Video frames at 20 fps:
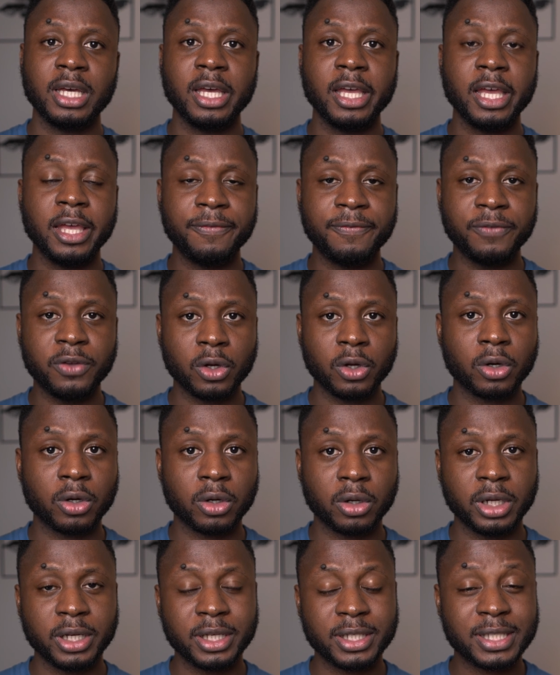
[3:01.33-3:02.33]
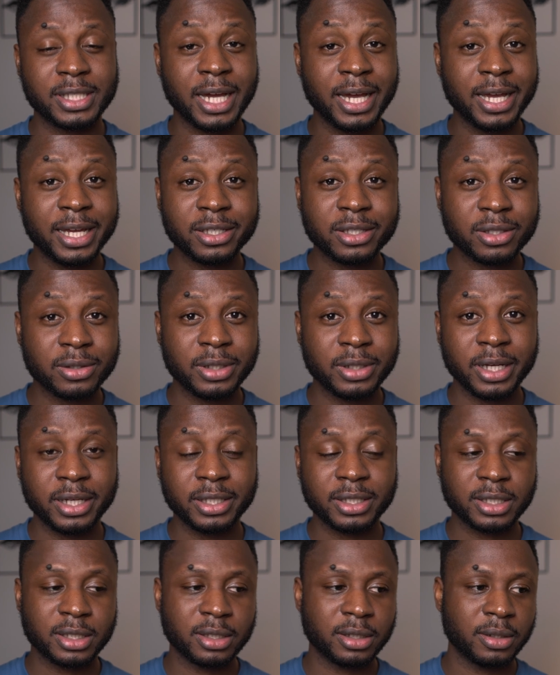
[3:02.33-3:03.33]
If you're a science
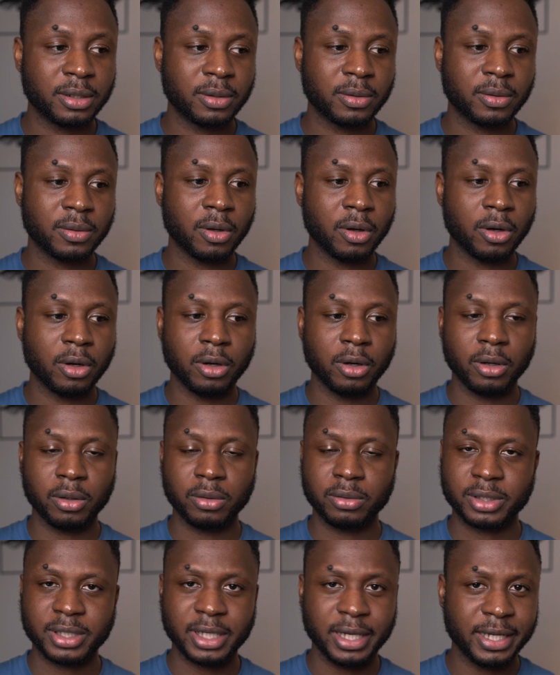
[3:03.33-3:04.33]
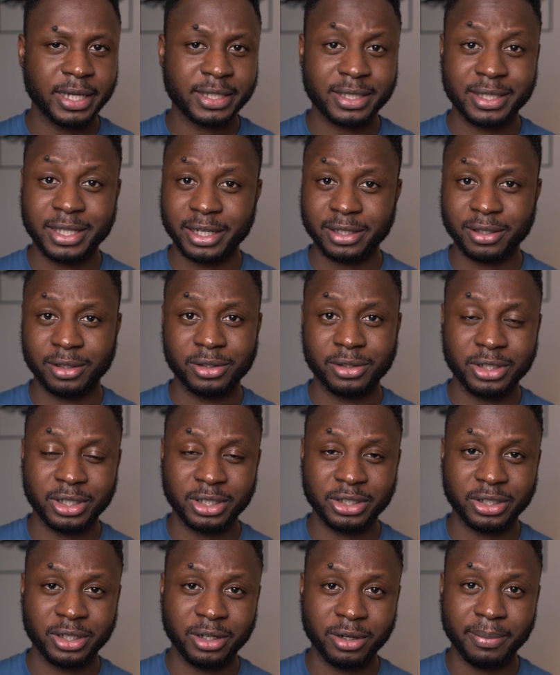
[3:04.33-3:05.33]
student or science, technology,
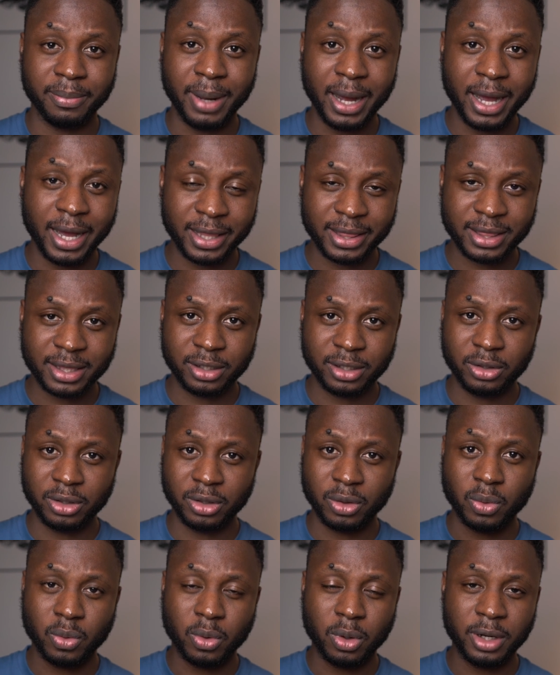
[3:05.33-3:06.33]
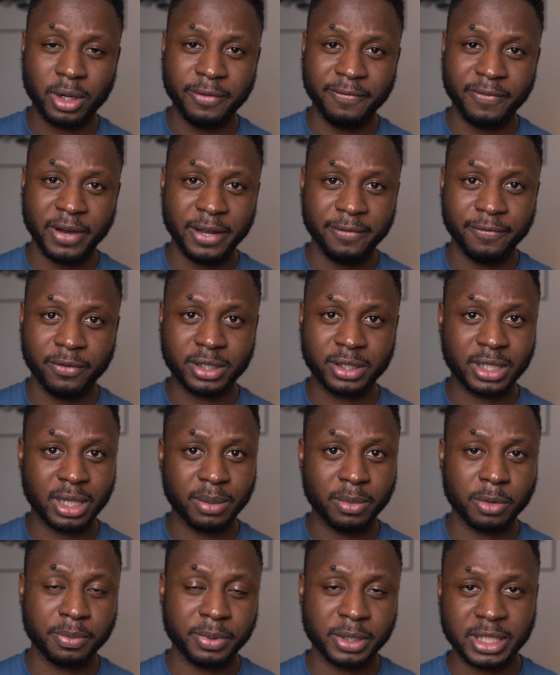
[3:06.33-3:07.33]
engineering, math, you're qualified for STEM
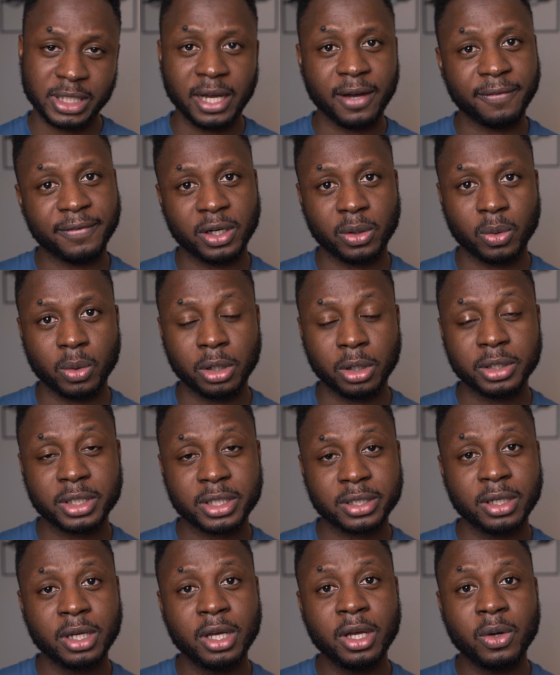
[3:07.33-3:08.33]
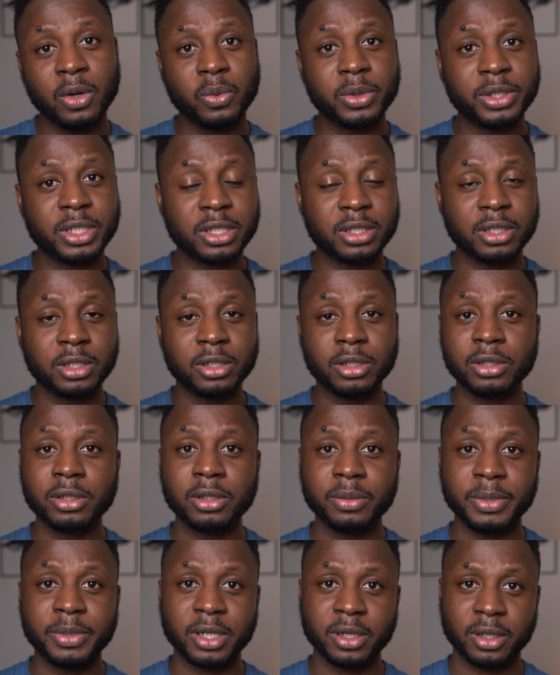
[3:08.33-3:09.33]
OPT afterwards, which is
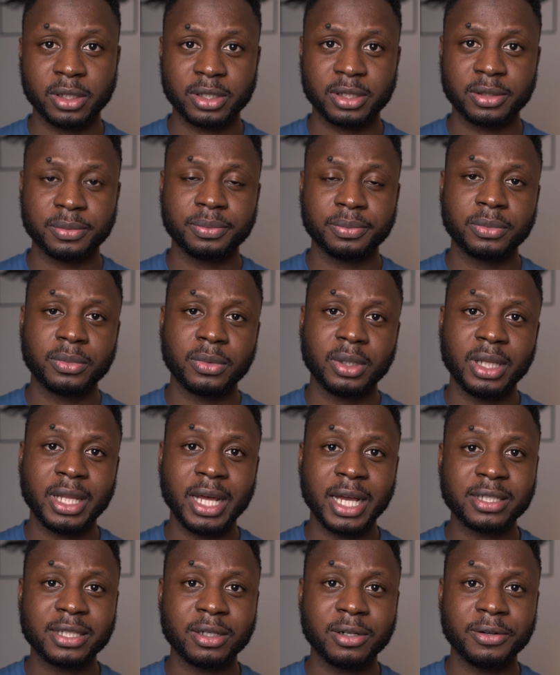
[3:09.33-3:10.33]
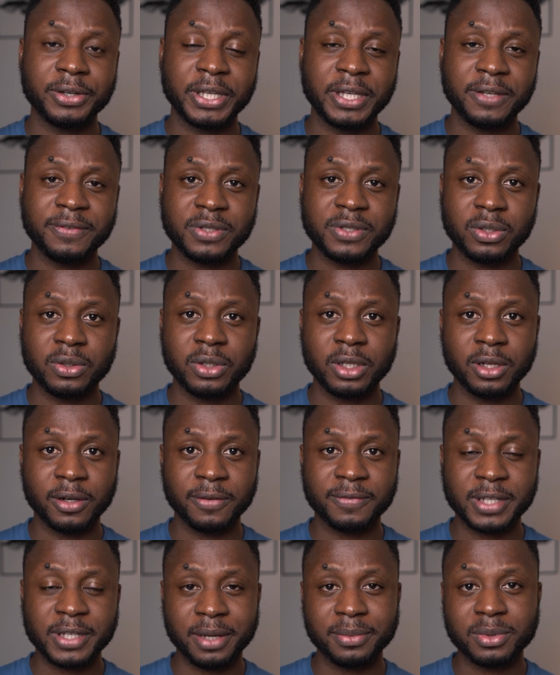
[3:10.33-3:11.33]
good because that sort of gives you enough
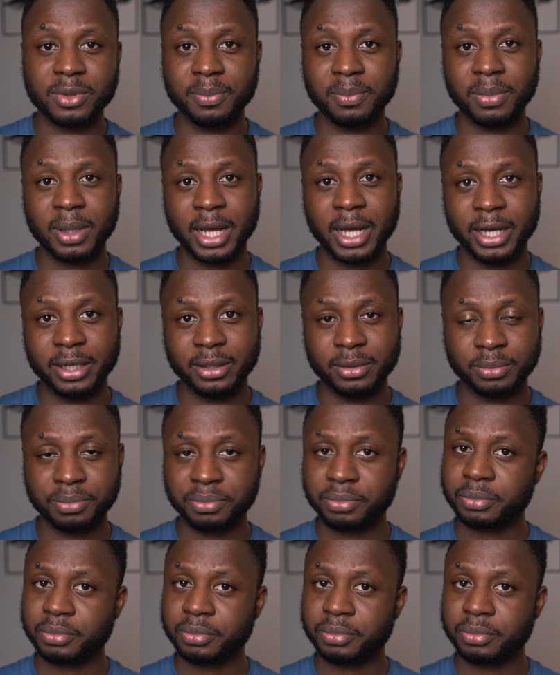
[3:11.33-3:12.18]
time to plan